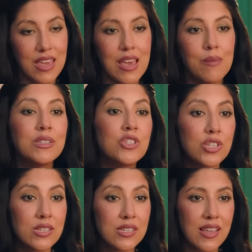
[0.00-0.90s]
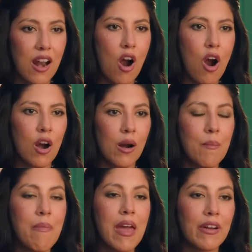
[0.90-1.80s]
the images that
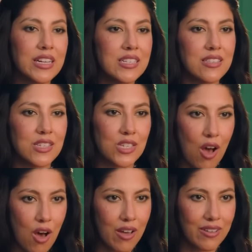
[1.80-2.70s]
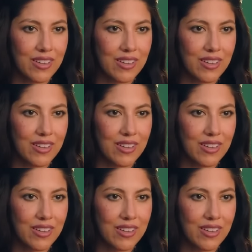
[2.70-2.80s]
are married to the song,